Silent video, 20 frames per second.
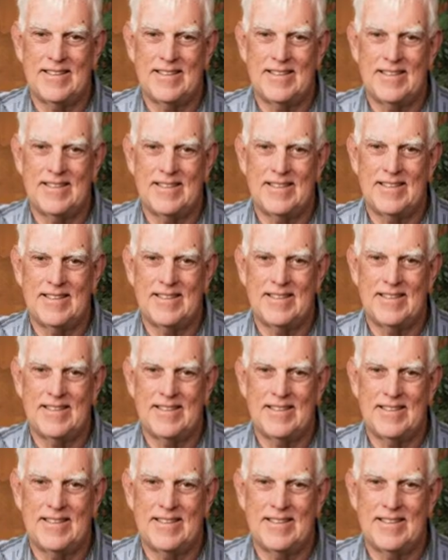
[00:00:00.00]

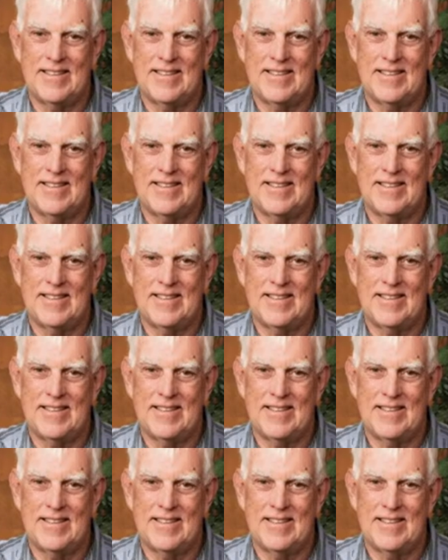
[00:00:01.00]

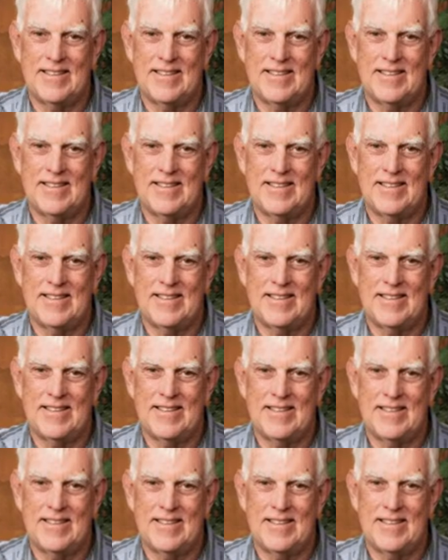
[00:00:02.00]

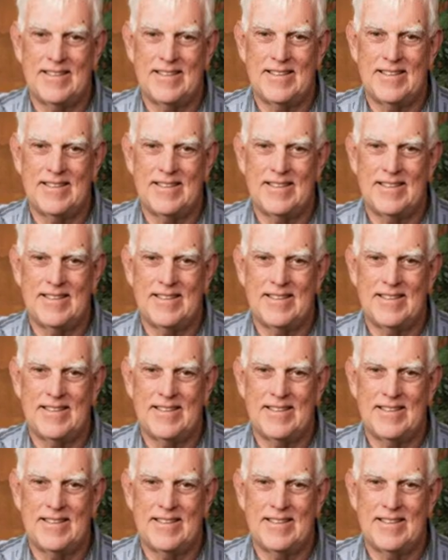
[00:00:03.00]

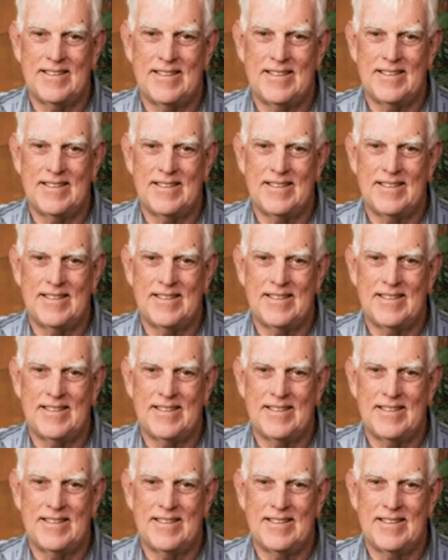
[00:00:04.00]

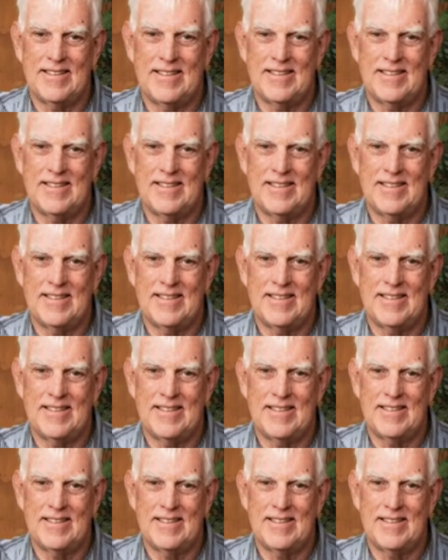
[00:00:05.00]

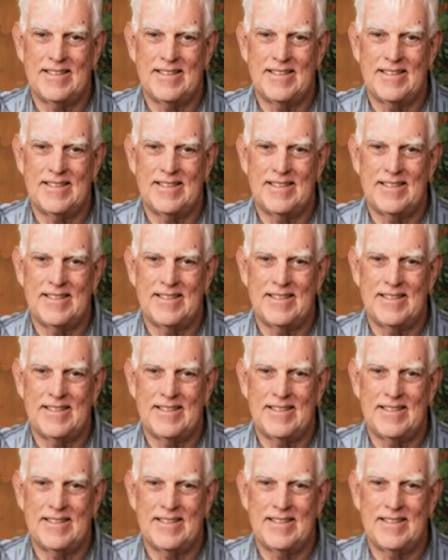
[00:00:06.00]

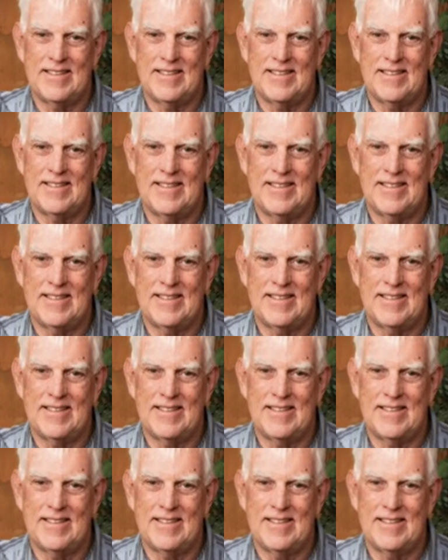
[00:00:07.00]
[no speech]